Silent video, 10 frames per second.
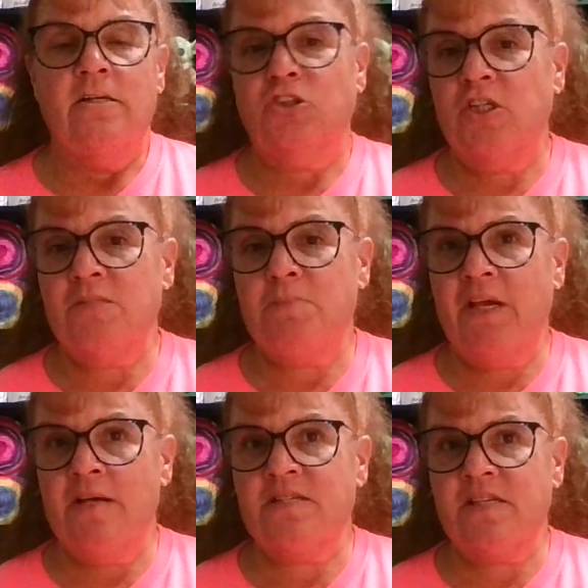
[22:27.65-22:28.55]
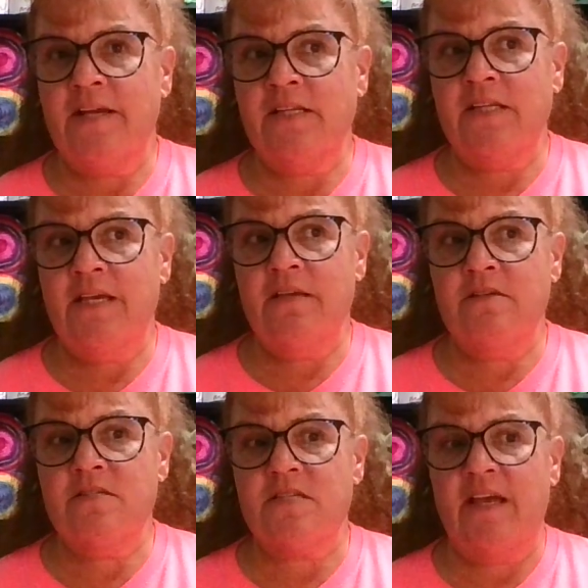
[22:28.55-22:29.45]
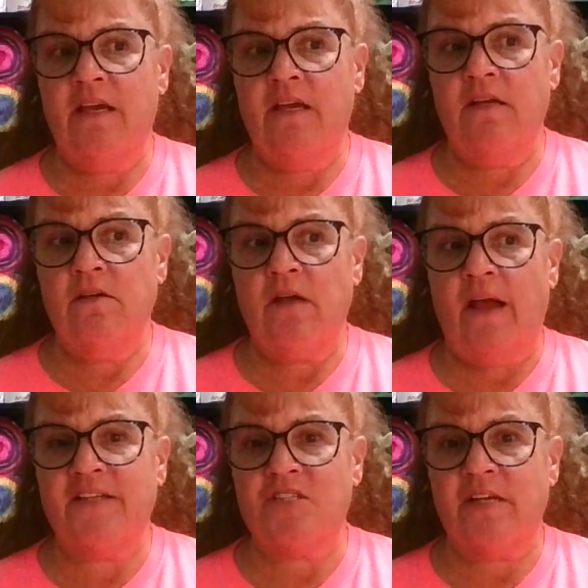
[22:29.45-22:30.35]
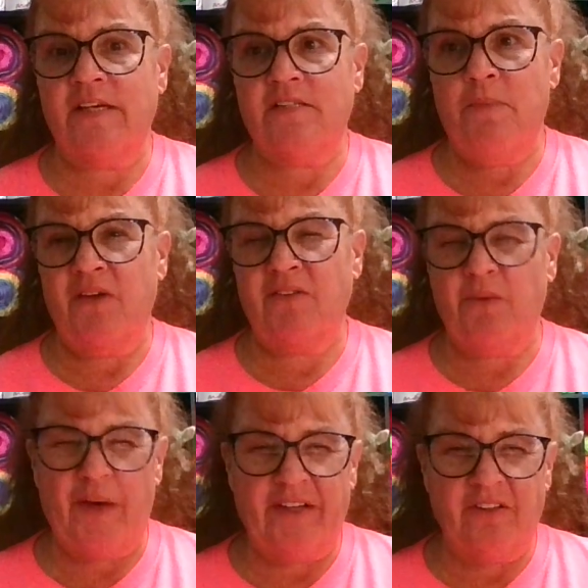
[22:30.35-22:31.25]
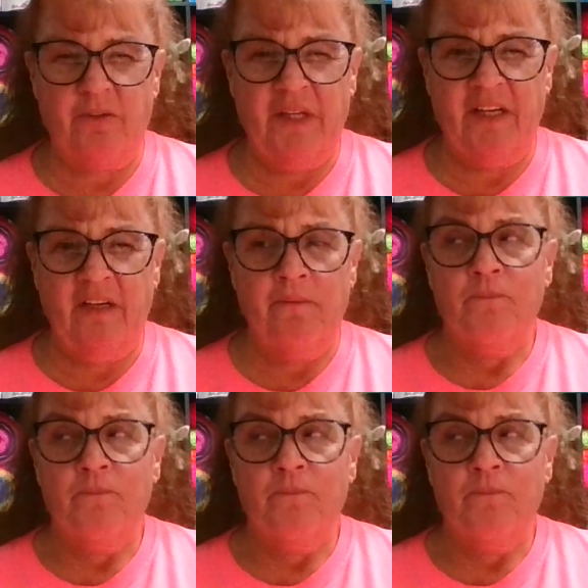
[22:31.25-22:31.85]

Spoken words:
just because kind of things, and I just like to mail them randomly.